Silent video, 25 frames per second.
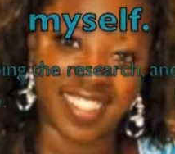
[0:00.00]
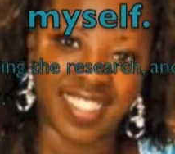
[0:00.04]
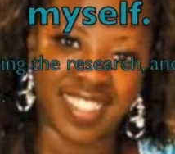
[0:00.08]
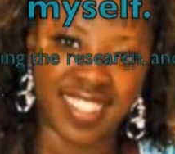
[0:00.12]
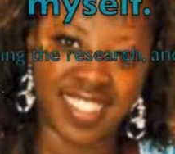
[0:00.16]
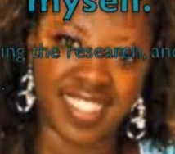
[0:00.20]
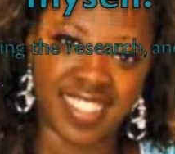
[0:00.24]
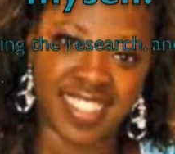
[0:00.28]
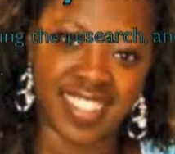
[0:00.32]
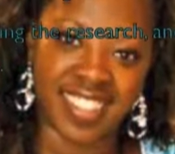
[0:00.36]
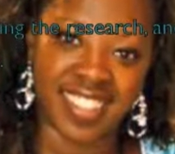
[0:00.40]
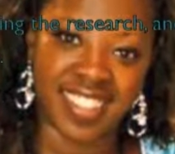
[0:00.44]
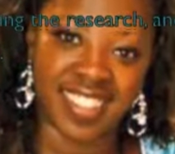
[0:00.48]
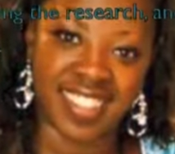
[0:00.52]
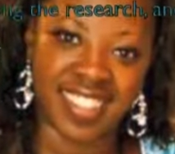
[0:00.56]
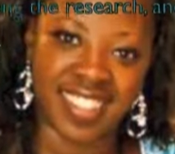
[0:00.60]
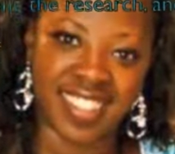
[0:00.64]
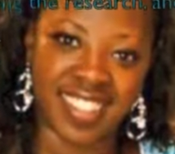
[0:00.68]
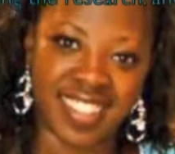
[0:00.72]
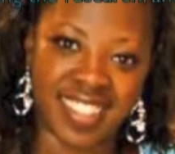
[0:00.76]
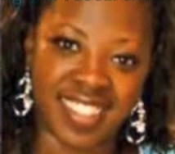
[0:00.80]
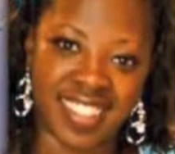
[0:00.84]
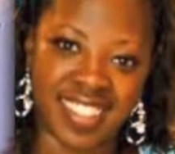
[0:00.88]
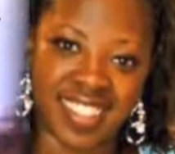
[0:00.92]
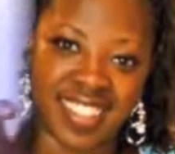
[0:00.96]
All right, if
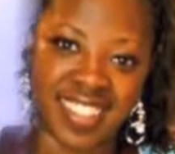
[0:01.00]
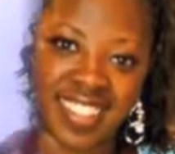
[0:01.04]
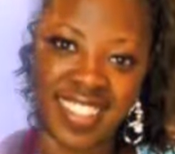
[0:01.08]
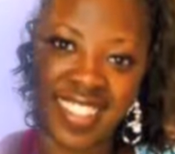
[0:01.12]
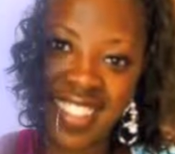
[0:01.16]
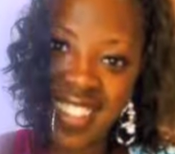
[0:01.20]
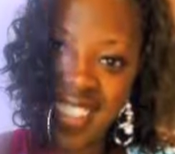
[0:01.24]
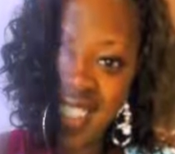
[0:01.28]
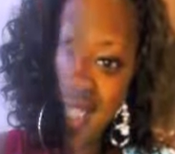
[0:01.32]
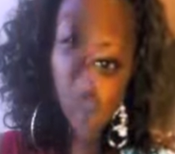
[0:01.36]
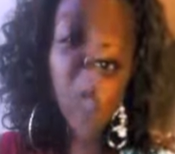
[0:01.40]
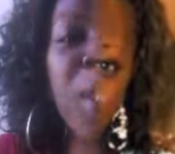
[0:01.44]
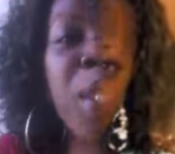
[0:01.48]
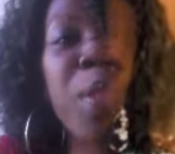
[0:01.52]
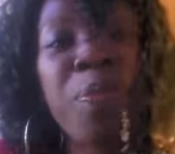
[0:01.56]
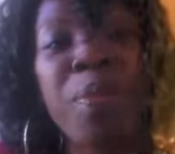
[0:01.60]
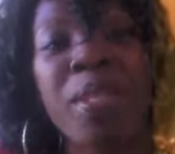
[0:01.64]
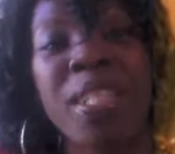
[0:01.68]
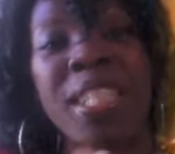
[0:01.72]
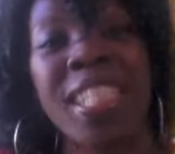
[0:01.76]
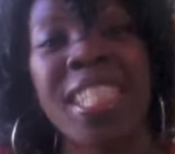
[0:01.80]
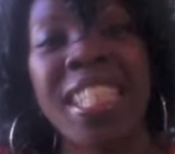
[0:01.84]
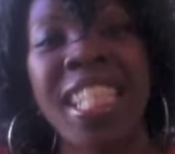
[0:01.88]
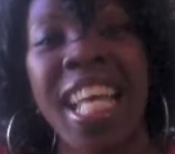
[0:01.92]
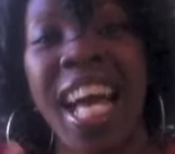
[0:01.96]
my ultimate goal is to be
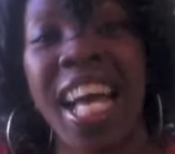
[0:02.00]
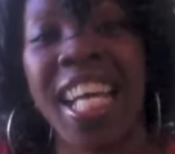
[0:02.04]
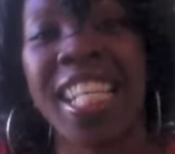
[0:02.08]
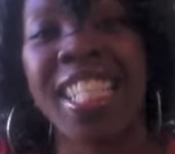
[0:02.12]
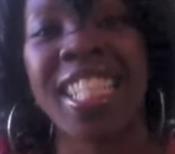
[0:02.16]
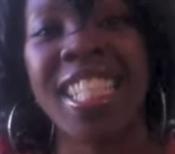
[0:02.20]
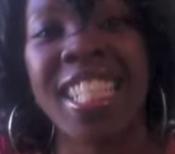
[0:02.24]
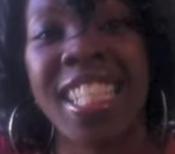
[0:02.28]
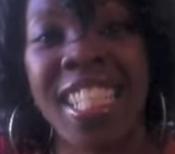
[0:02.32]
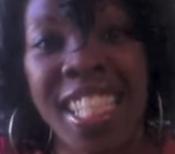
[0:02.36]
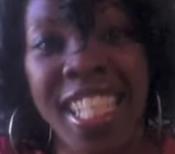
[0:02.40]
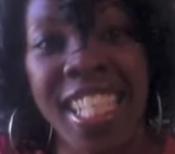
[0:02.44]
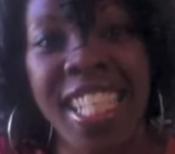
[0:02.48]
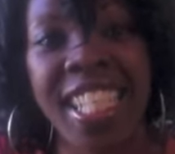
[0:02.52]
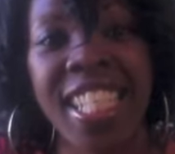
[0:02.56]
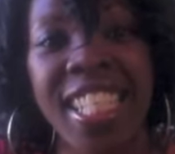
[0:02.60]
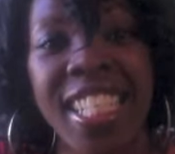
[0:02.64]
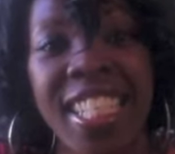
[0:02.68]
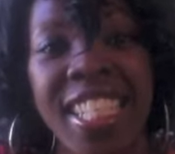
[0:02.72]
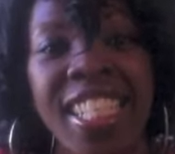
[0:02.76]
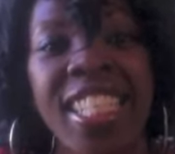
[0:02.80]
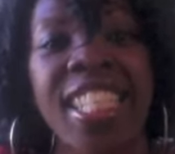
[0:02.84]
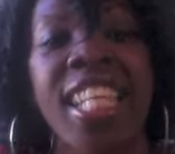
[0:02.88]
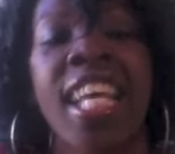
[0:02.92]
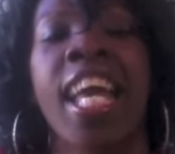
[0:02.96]
a size
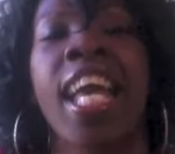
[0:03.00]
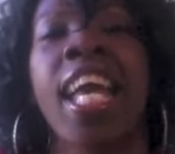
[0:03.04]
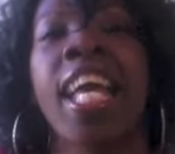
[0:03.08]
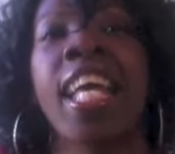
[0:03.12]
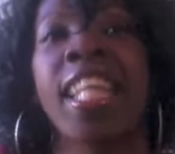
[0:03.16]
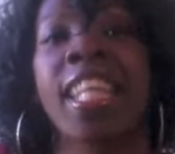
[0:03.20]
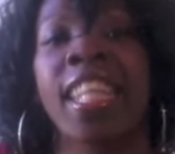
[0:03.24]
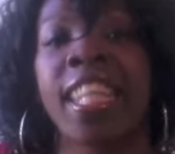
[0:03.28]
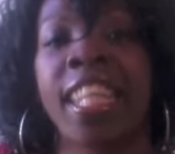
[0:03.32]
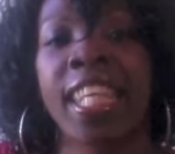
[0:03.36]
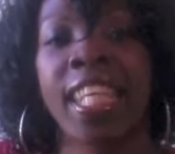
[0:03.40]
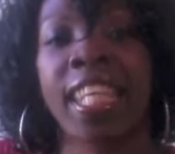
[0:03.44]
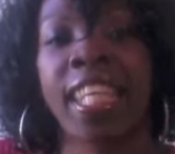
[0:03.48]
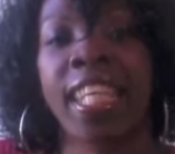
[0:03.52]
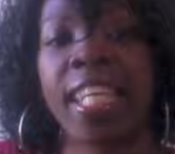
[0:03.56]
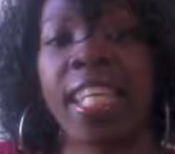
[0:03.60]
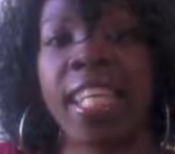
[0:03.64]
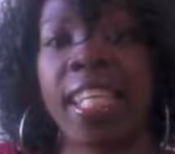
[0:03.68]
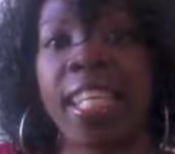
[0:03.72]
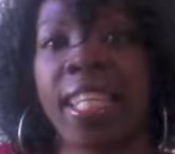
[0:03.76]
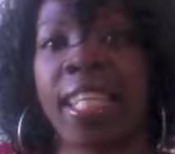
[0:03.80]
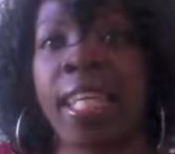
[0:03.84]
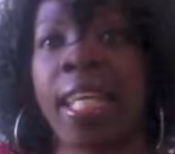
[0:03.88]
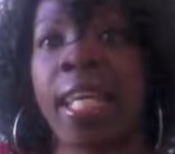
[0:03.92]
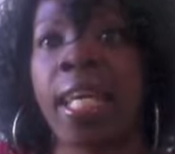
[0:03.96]
6,
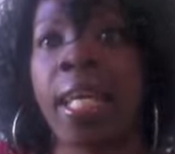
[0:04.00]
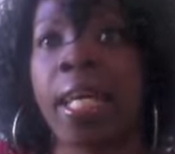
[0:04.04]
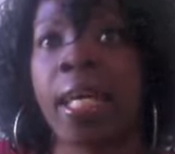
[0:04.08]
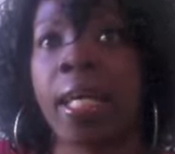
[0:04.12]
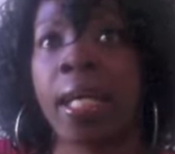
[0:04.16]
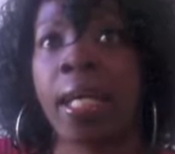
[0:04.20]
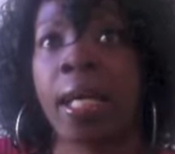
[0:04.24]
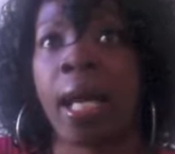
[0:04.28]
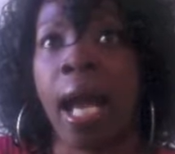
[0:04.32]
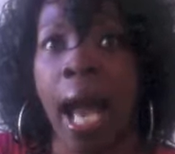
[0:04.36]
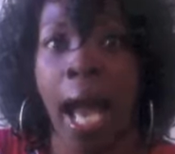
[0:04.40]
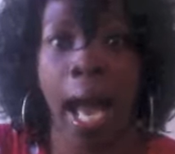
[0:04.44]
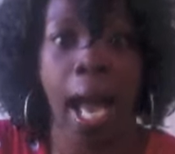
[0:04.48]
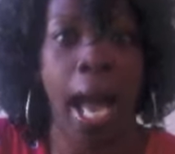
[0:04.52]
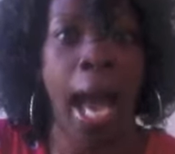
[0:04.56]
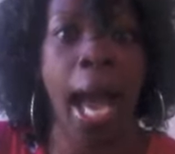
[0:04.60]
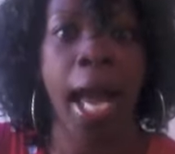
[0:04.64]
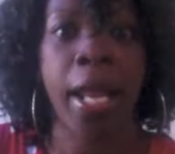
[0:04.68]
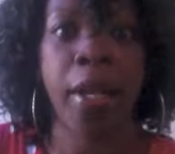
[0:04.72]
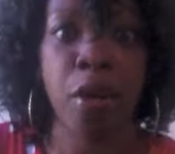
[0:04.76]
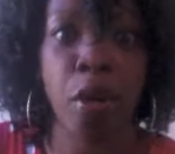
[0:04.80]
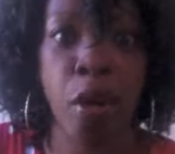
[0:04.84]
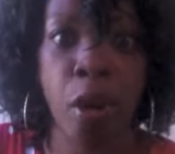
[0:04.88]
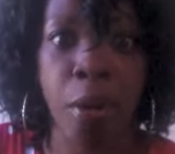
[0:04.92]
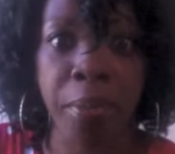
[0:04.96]
then
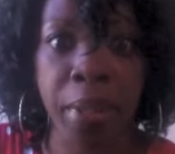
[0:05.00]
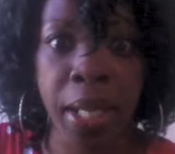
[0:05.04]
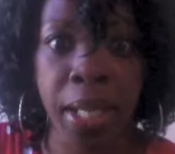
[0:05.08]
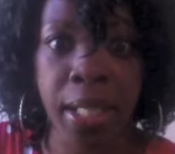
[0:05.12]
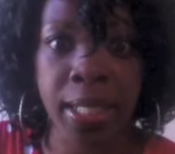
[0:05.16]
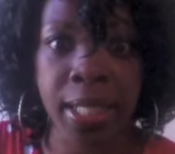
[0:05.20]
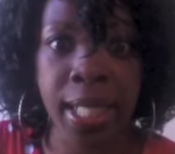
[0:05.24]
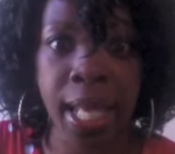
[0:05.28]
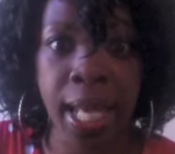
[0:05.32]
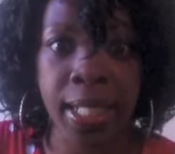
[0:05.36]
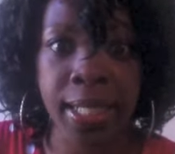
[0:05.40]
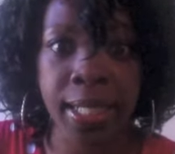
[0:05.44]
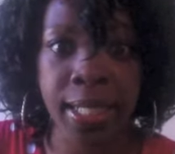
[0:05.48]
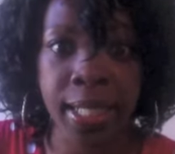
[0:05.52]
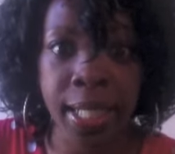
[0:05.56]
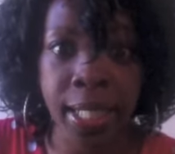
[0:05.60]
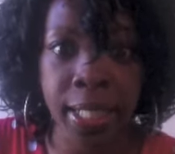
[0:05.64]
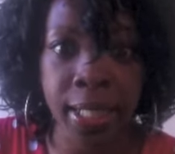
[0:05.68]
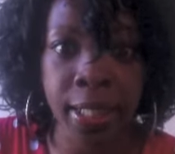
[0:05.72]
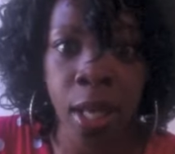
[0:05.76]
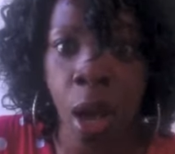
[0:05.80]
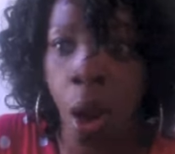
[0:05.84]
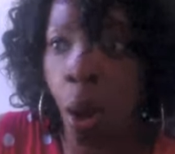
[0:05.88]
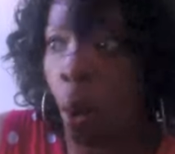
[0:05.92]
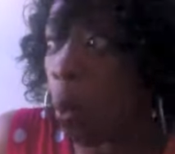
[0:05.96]
I know I'm not a size
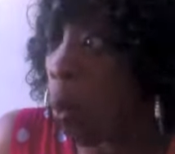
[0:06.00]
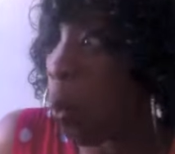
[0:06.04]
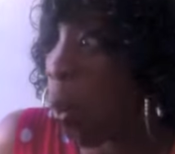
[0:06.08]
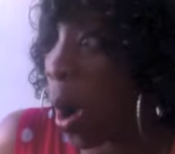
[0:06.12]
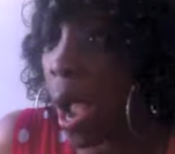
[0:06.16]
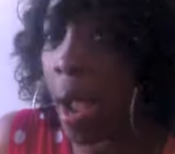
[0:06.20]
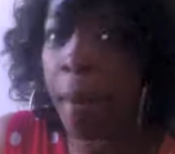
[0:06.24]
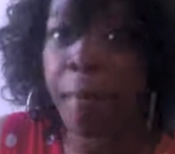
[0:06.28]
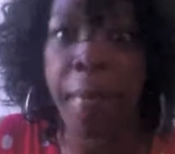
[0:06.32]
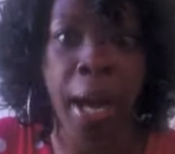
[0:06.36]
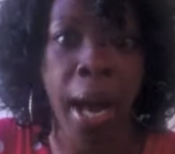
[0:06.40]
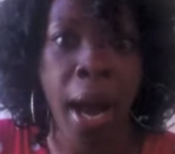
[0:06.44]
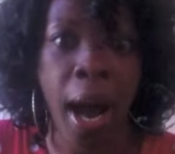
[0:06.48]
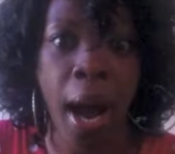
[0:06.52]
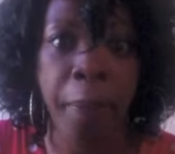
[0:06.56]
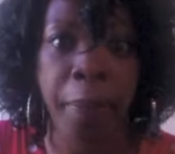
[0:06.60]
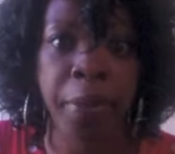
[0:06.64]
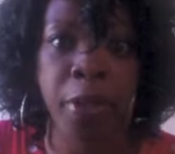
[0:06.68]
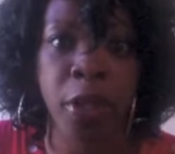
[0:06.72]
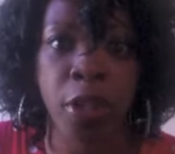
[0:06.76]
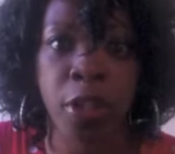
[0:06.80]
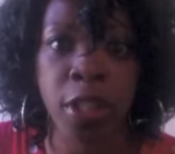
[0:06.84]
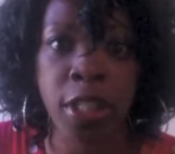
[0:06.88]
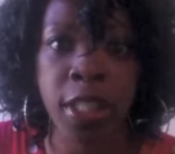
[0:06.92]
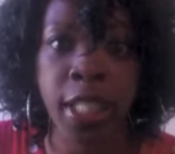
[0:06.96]
6. Why am I hopping
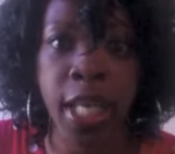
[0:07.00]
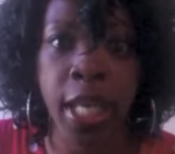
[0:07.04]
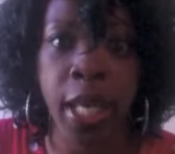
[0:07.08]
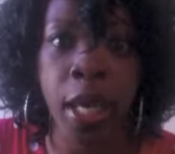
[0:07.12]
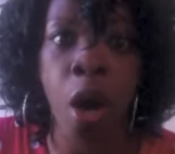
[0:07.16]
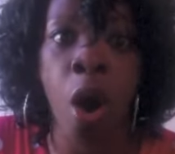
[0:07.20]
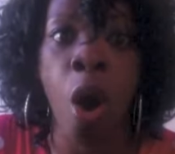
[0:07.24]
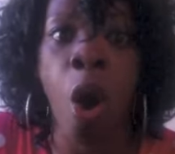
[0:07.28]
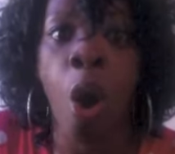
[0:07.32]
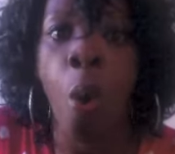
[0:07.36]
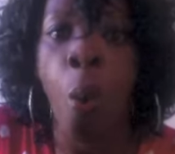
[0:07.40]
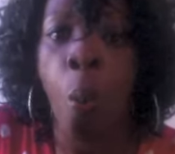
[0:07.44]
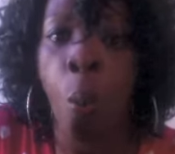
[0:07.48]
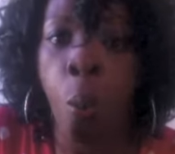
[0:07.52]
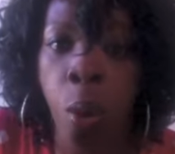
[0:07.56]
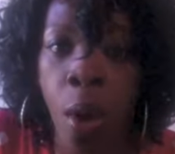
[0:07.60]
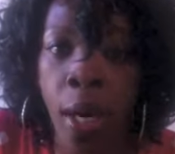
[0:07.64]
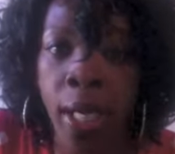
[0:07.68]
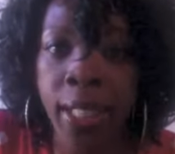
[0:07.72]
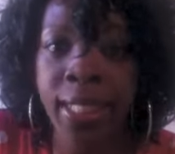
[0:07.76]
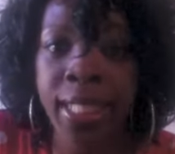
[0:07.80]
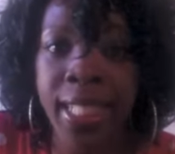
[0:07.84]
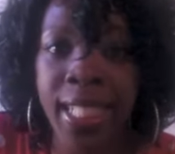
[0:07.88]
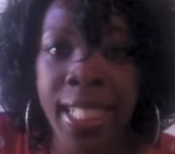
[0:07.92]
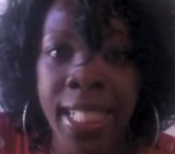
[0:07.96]
on the scale?
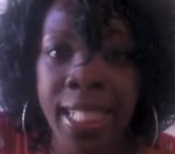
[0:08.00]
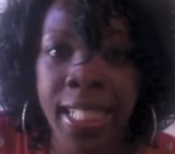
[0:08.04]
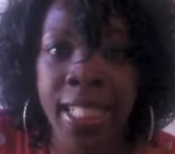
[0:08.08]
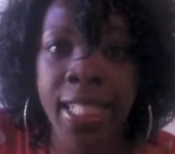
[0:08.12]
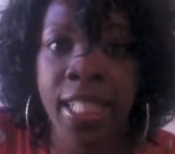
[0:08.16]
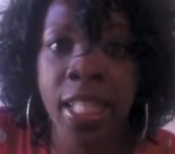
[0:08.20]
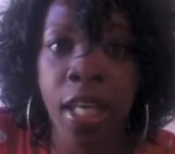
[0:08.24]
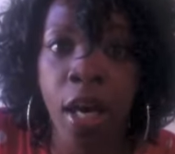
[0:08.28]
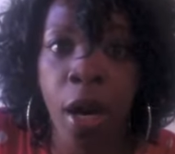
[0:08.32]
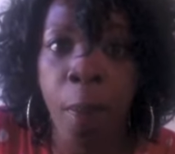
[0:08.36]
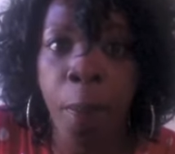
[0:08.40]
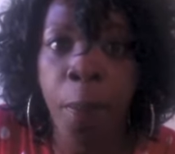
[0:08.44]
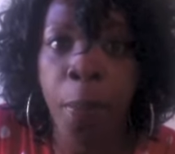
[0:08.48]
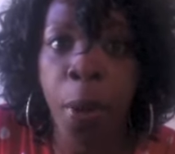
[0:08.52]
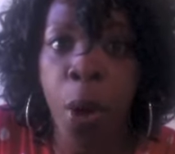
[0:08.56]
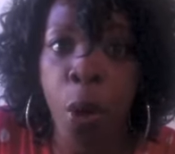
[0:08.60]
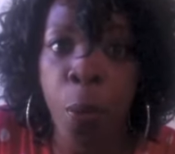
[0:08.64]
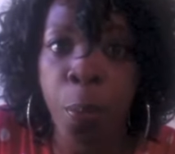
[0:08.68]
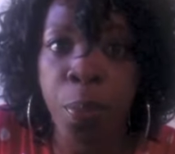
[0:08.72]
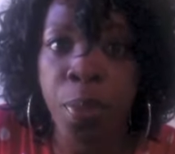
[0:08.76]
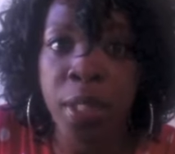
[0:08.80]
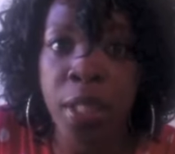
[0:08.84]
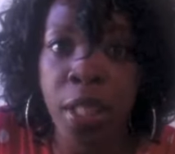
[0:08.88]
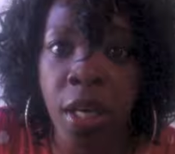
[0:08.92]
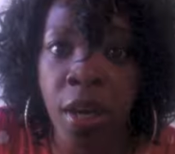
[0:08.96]
What is the
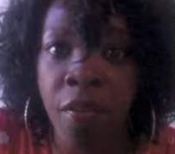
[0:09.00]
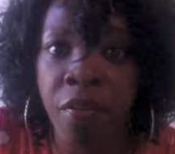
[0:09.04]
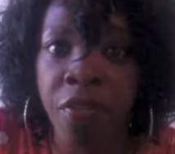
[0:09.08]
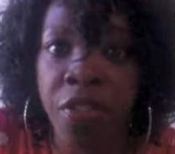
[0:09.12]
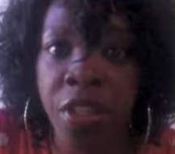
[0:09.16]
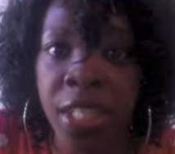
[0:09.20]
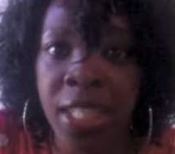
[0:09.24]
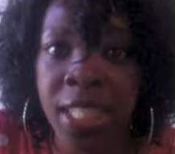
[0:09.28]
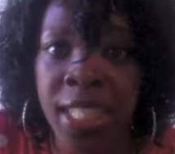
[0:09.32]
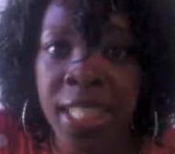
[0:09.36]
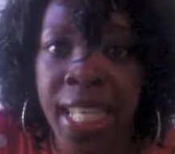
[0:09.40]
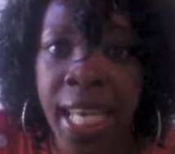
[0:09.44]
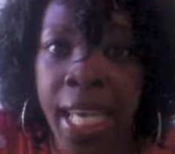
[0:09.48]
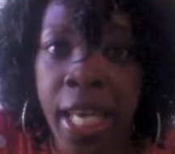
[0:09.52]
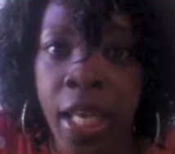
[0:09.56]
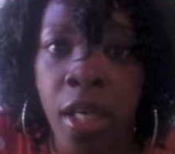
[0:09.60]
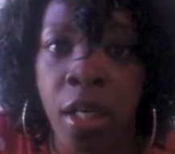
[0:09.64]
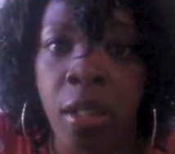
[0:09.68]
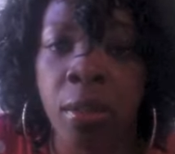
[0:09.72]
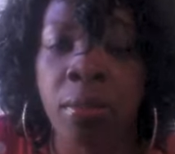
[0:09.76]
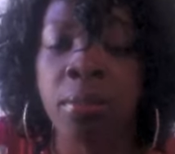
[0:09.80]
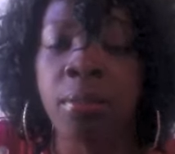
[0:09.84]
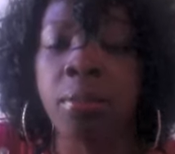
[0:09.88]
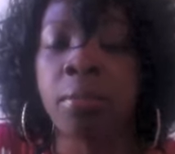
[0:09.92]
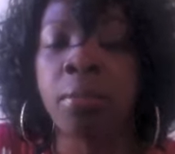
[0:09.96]
purpose of the
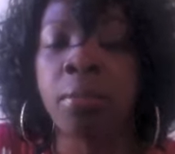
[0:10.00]
scale?